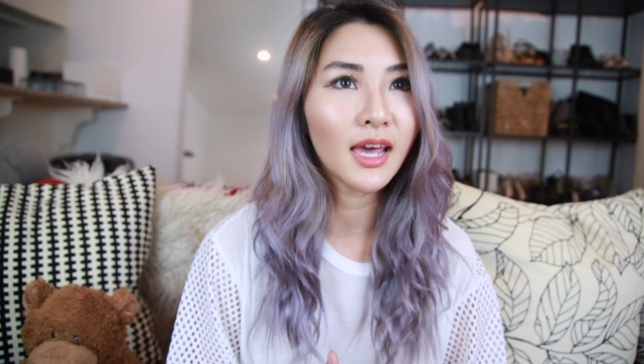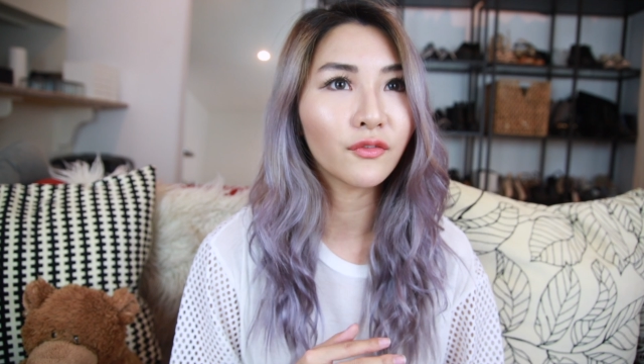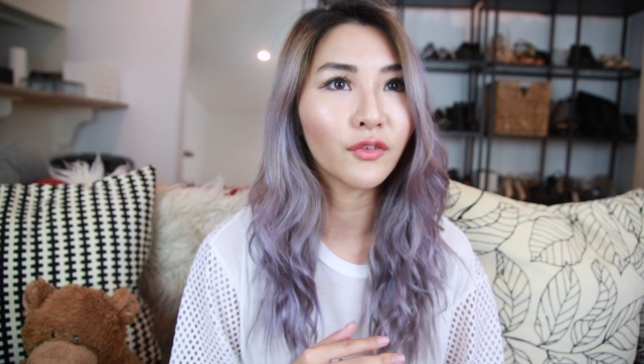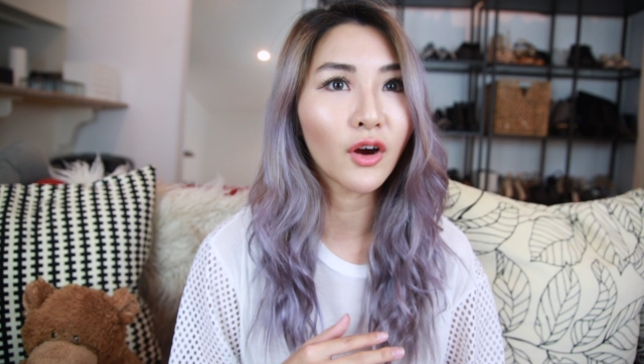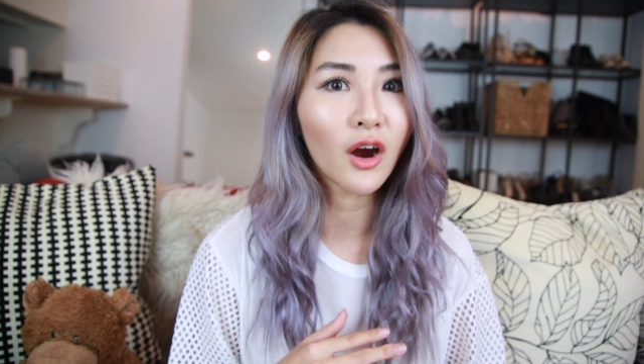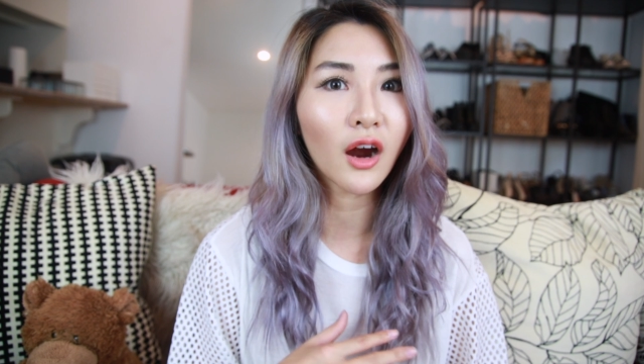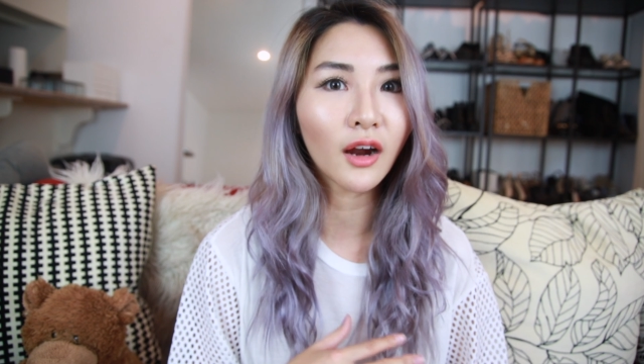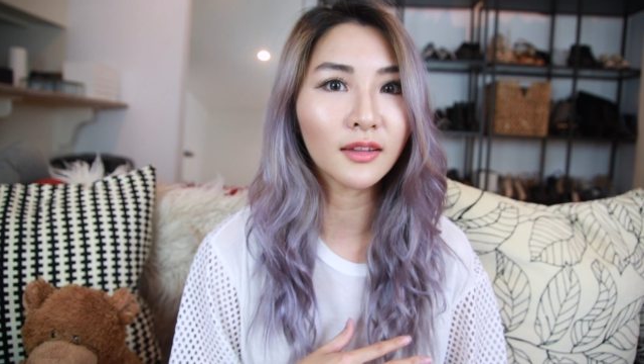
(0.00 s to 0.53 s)

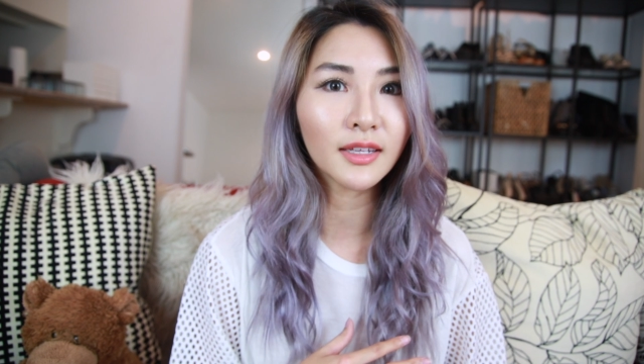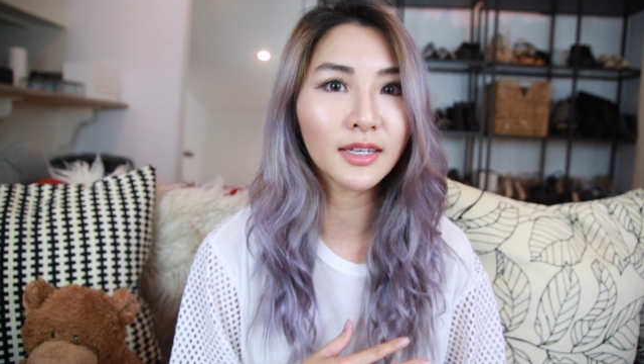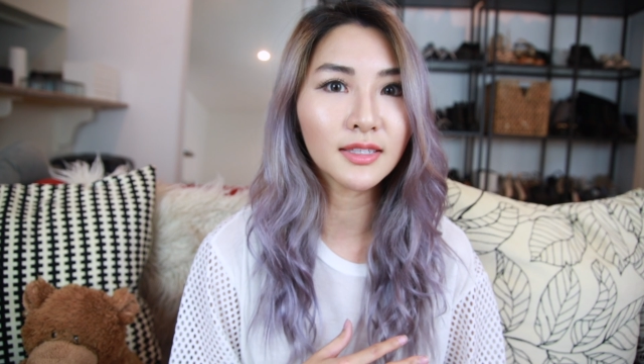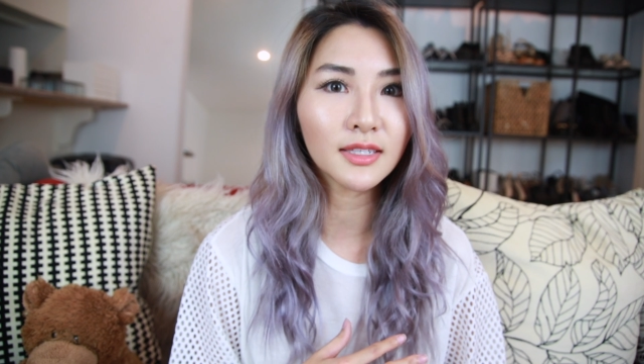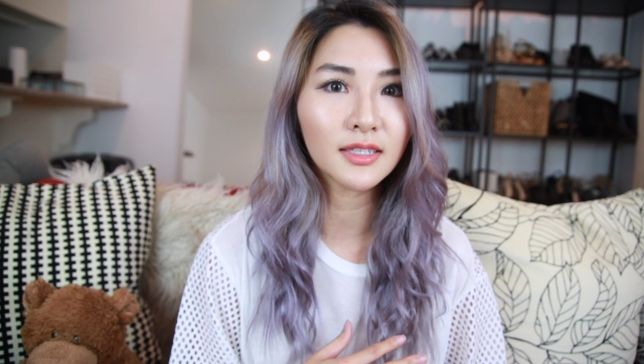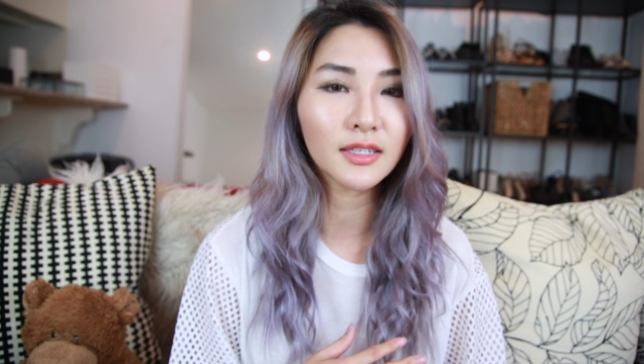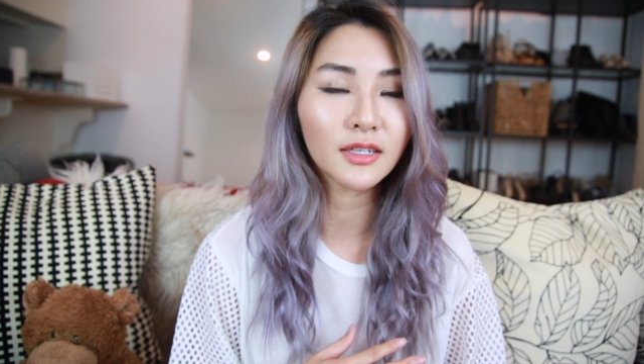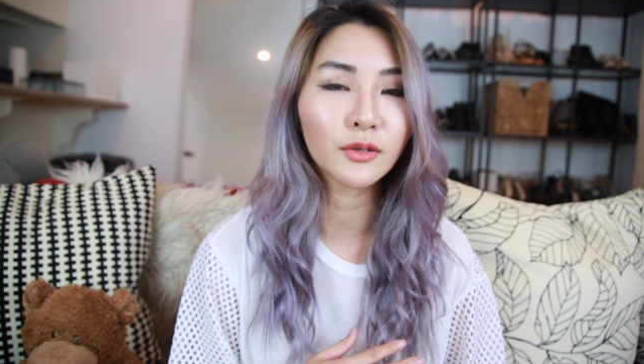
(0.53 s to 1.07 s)
For hard
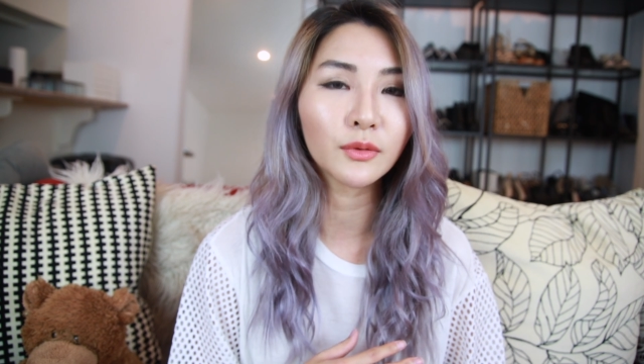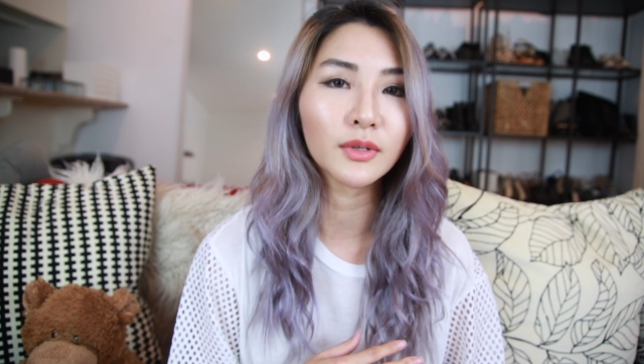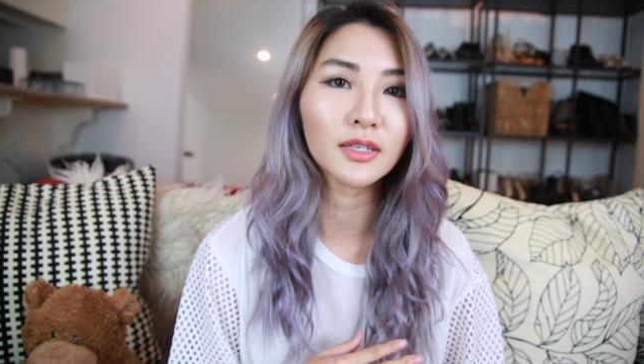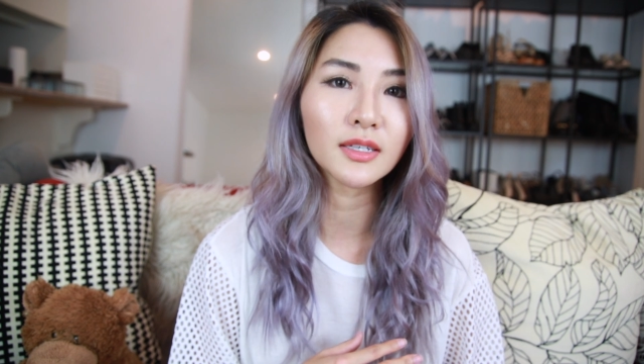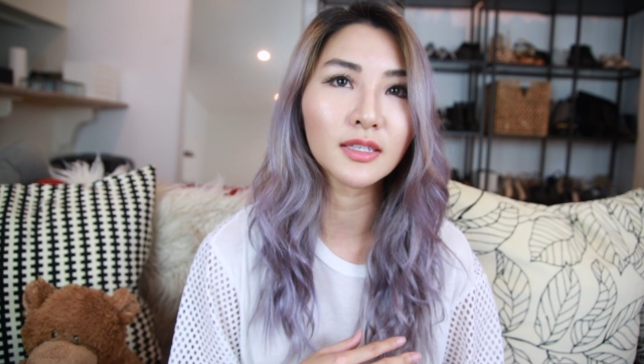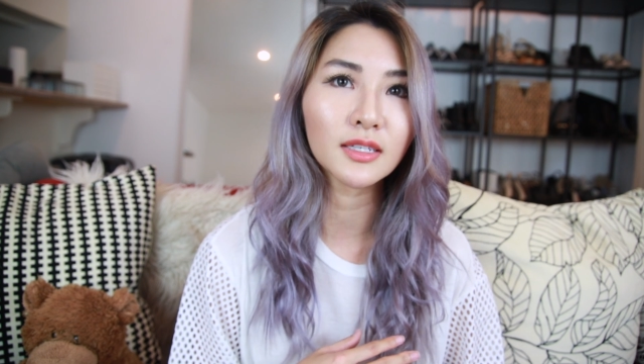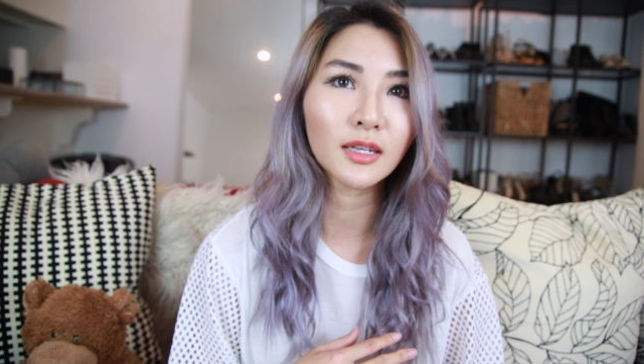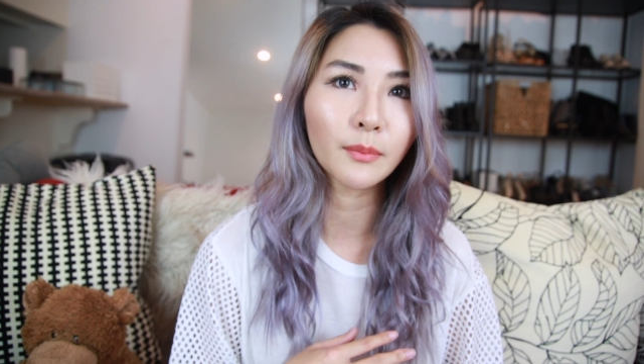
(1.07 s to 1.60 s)
lenses, it
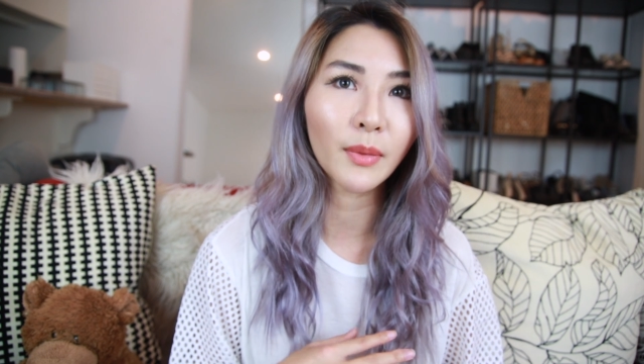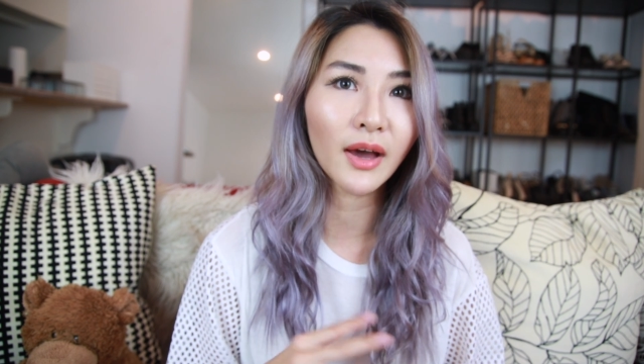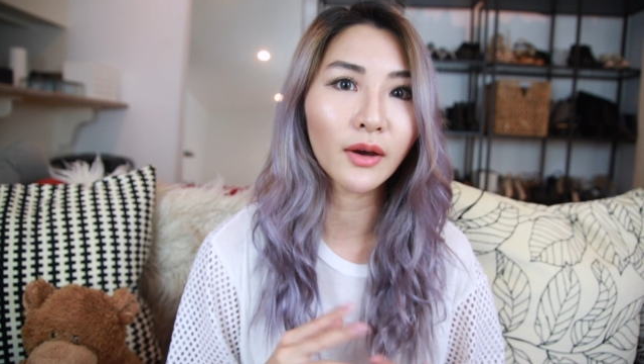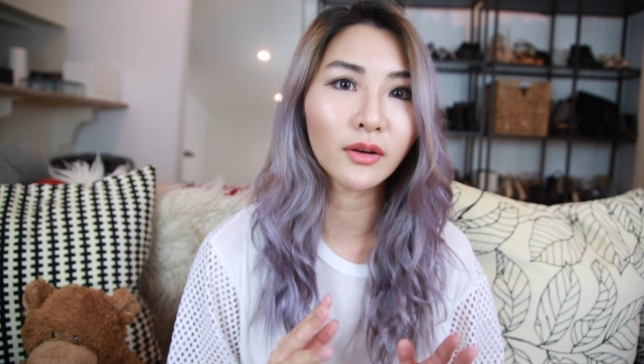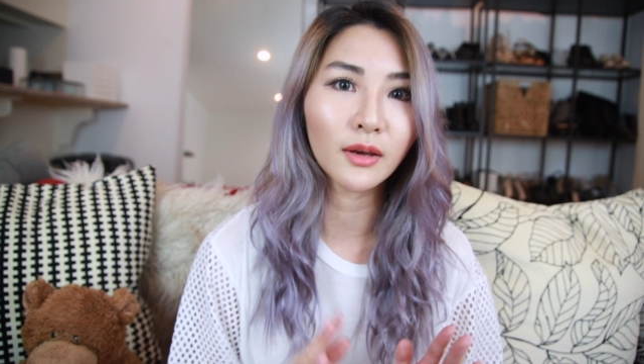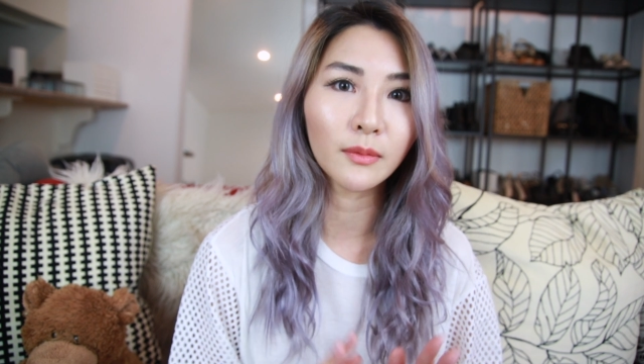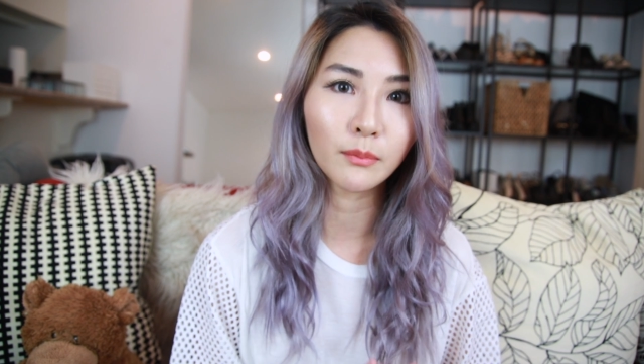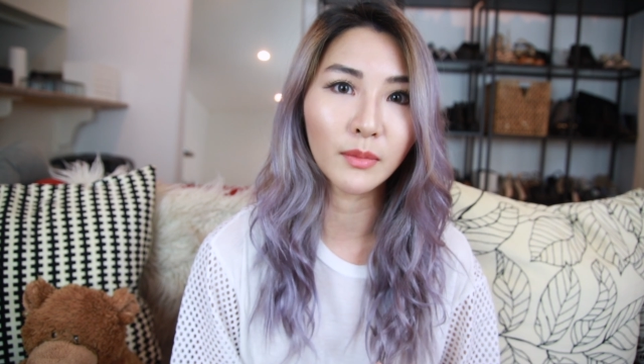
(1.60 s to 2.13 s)
was
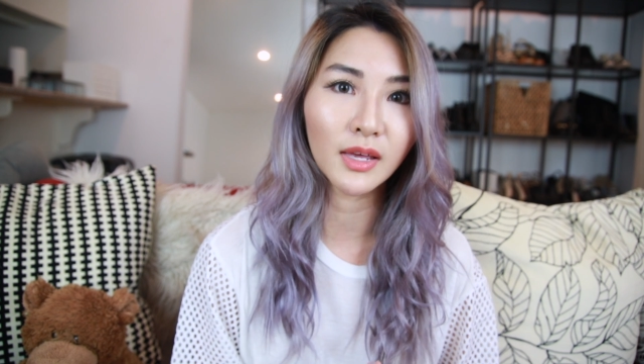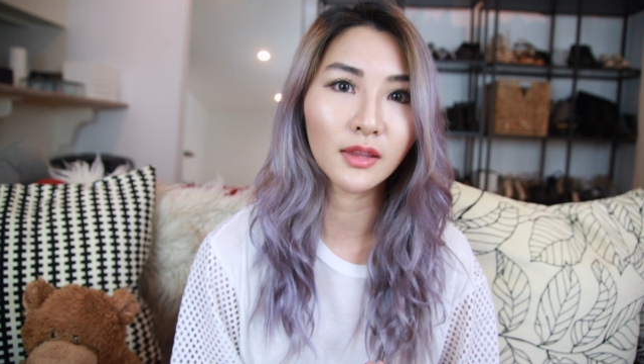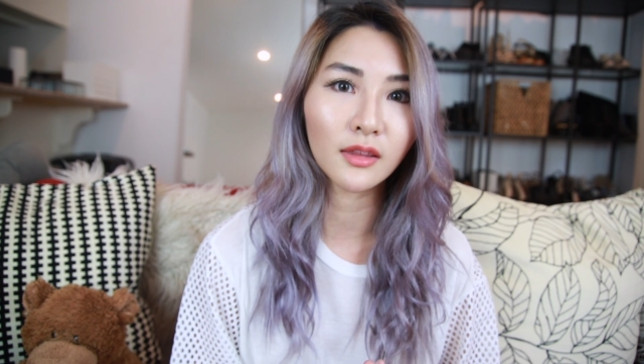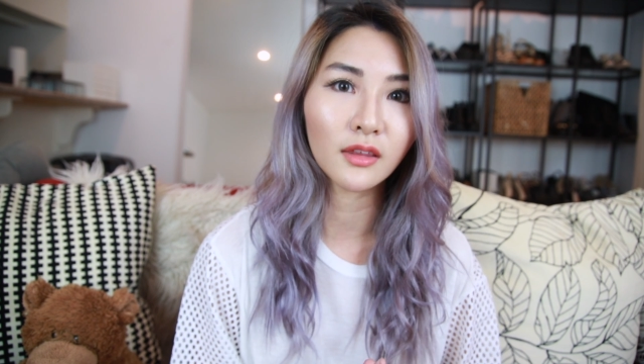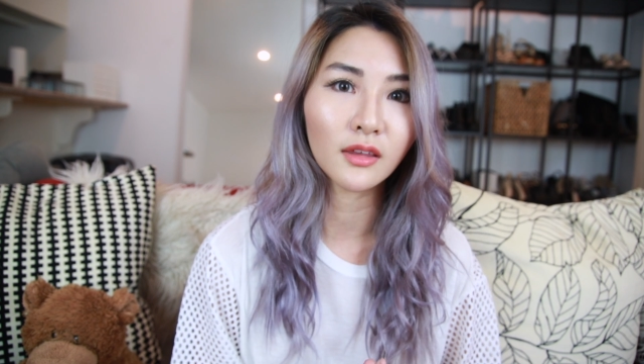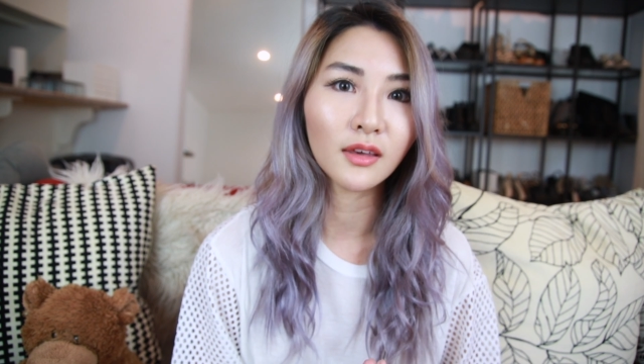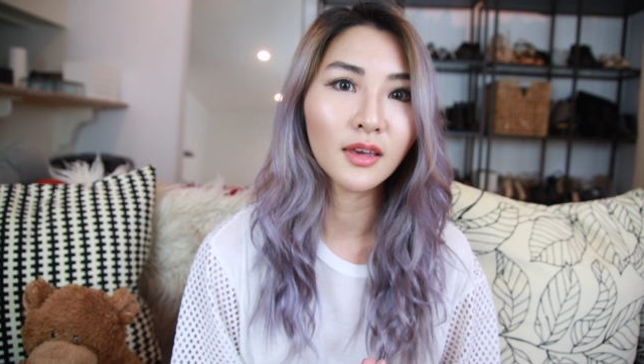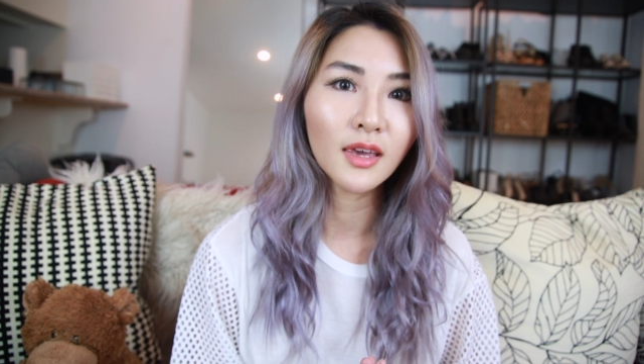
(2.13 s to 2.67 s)
about a
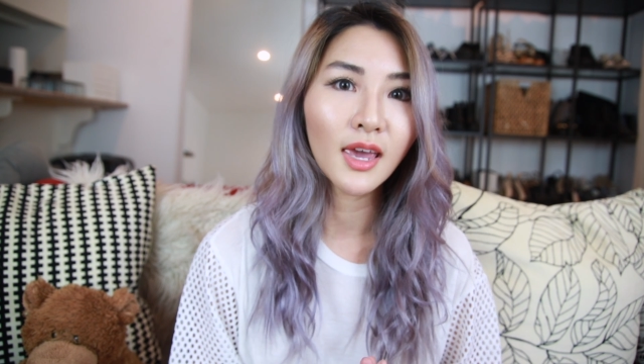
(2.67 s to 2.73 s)
month.